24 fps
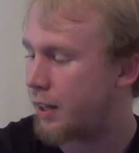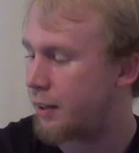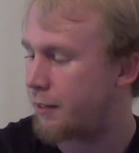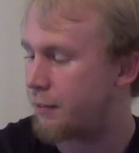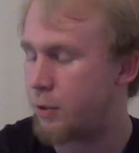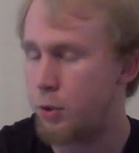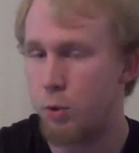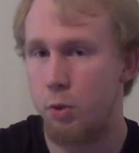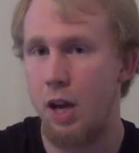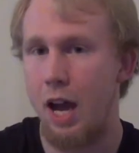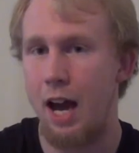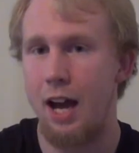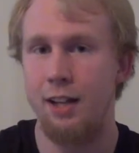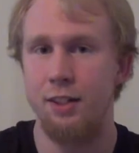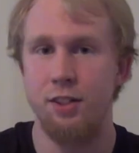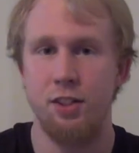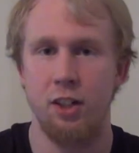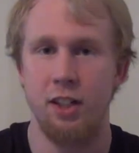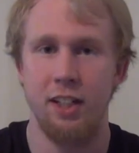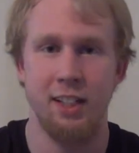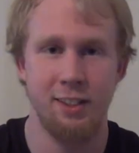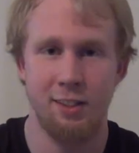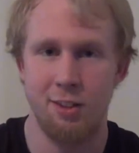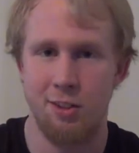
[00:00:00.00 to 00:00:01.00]
If you guys
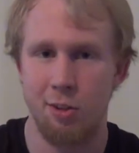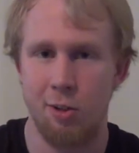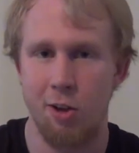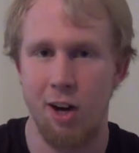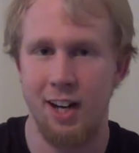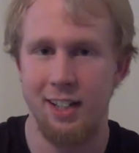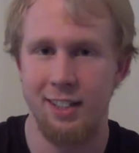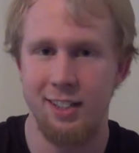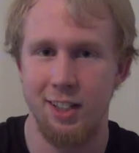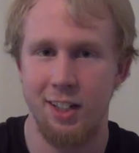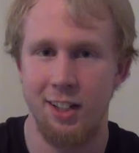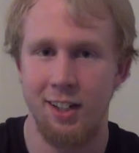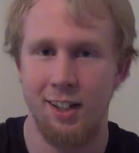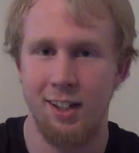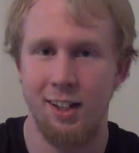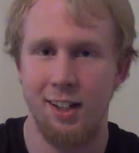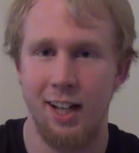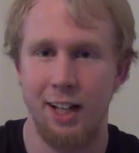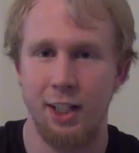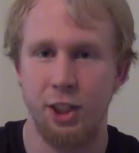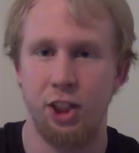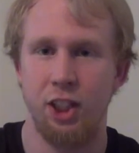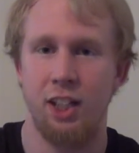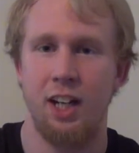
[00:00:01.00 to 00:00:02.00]
are into the Criterion
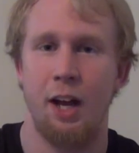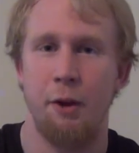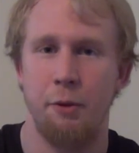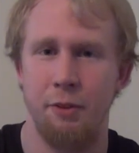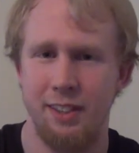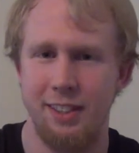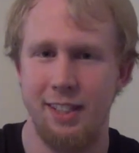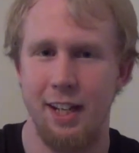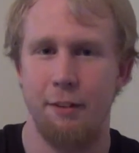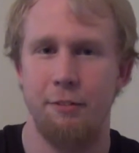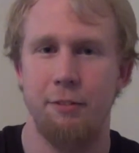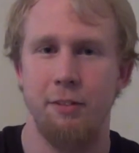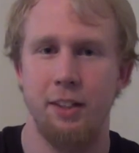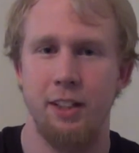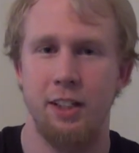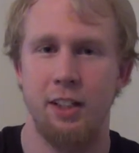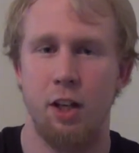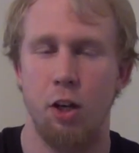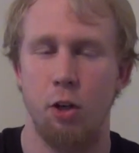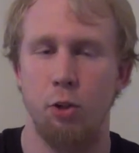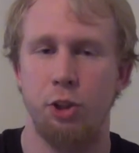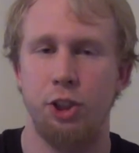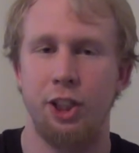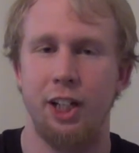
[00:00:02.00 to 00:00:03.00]
collection, I would definitely
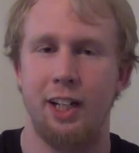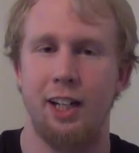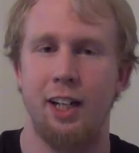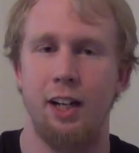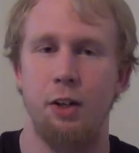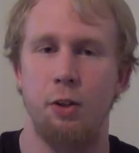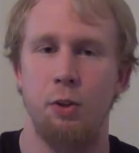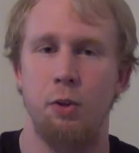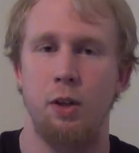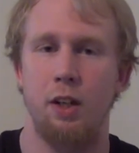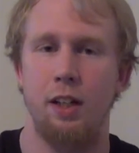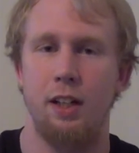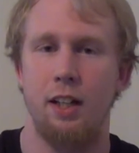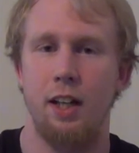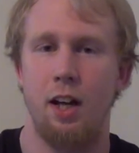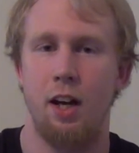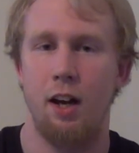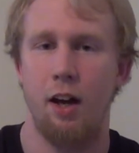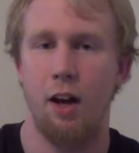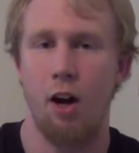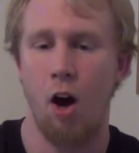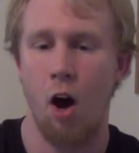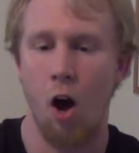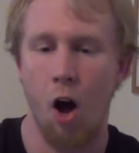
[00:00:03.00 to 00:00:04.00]
go check out
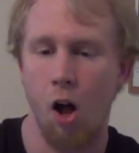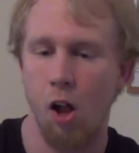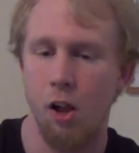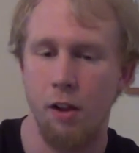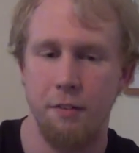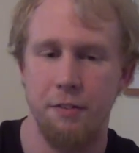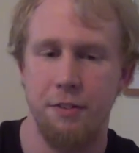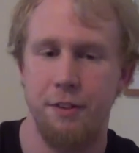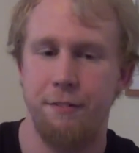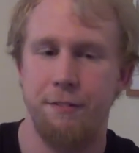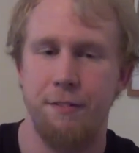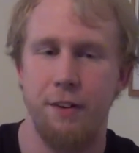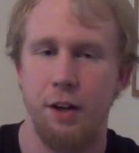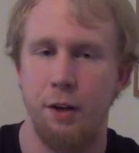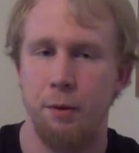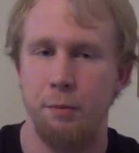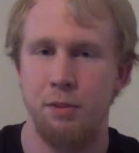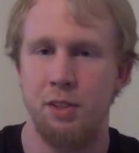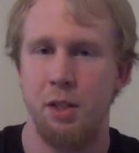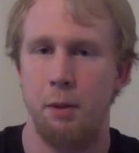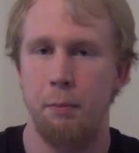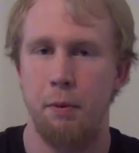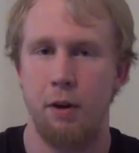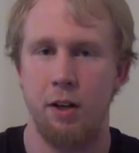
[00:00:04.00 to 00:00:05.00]
all of the
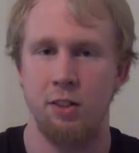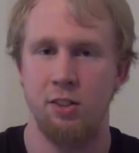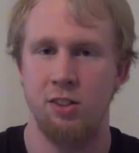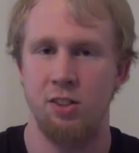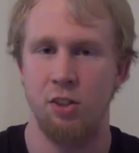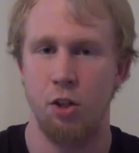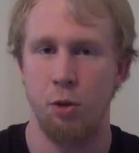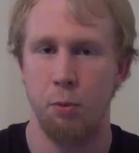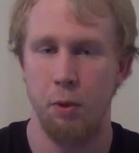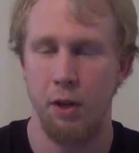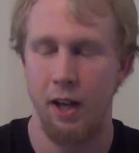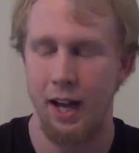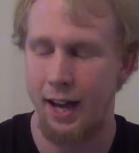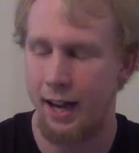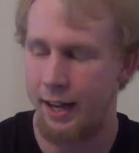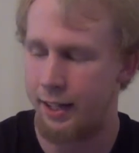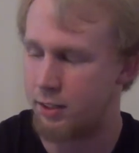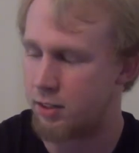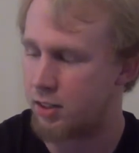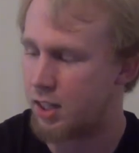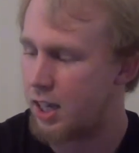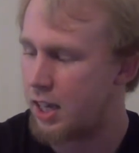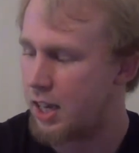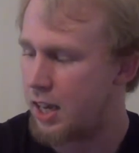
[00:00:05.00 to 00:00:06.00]
films that Barnes & Noble
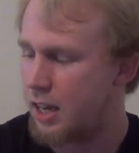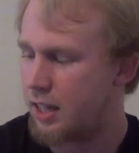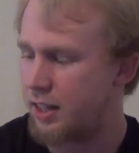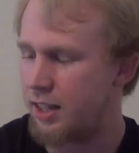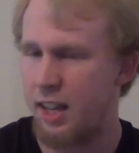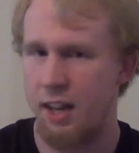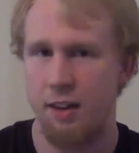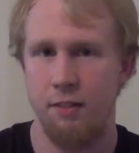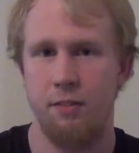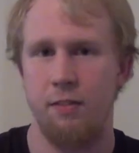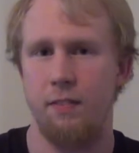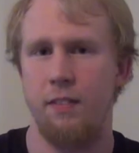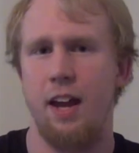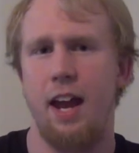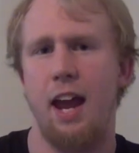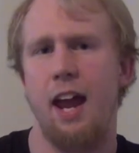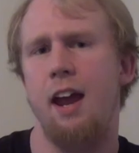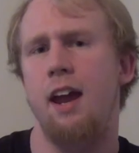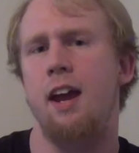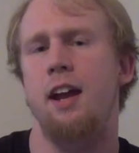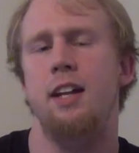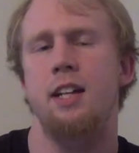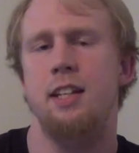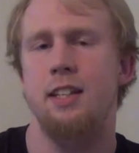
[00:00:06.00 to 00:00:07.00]
has. They have
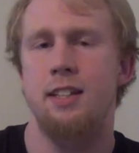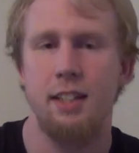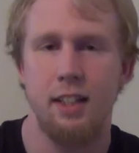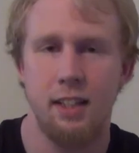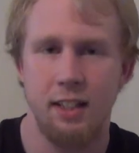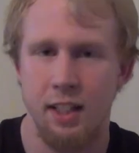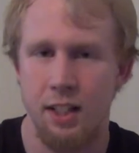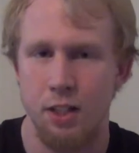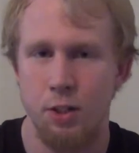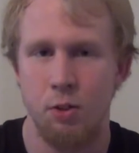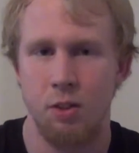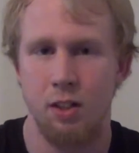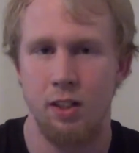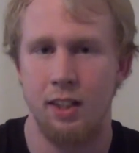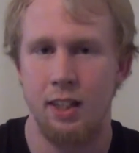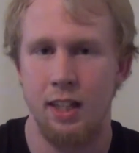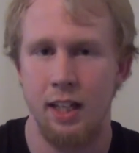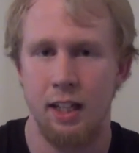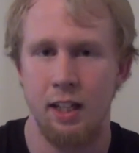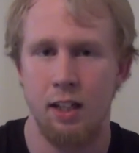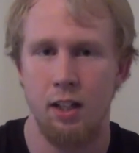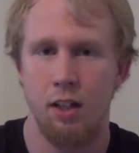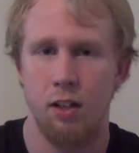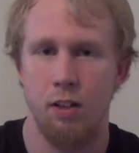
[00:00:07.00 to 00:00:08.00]
anything that you could
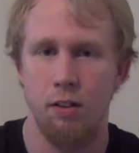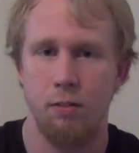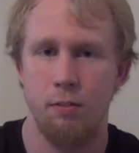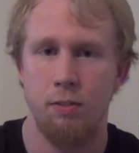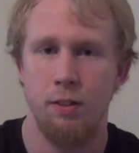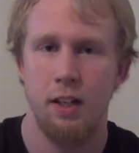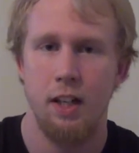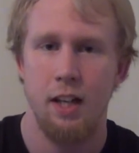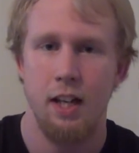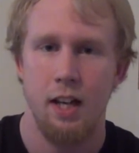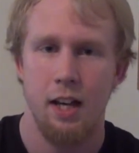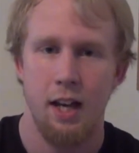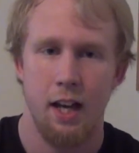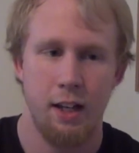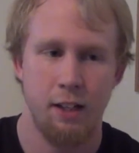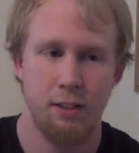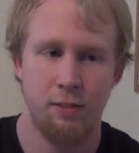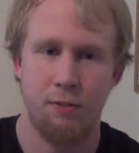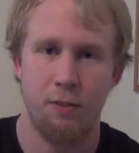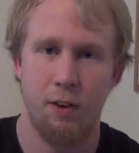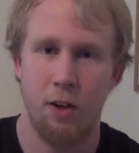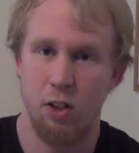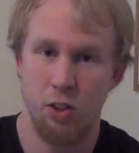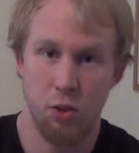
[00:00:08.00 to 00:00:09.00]
think of
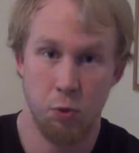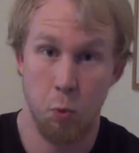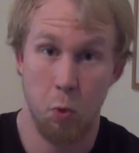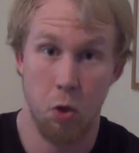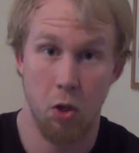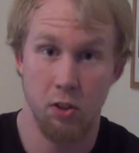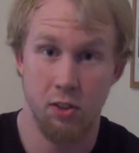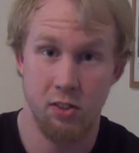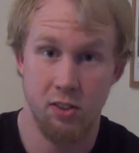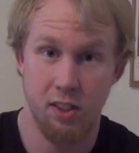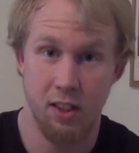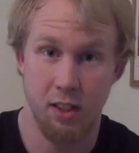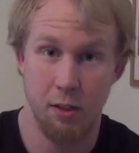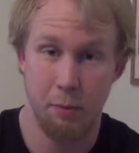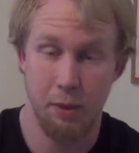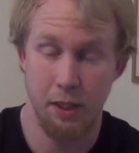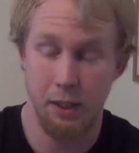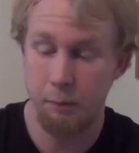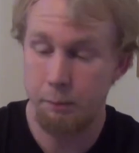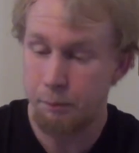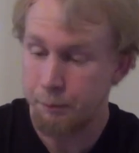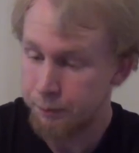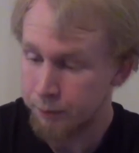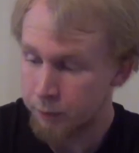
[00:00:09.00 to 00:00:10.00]
as far as world
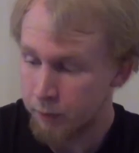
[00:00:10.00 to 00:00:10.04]
cinema.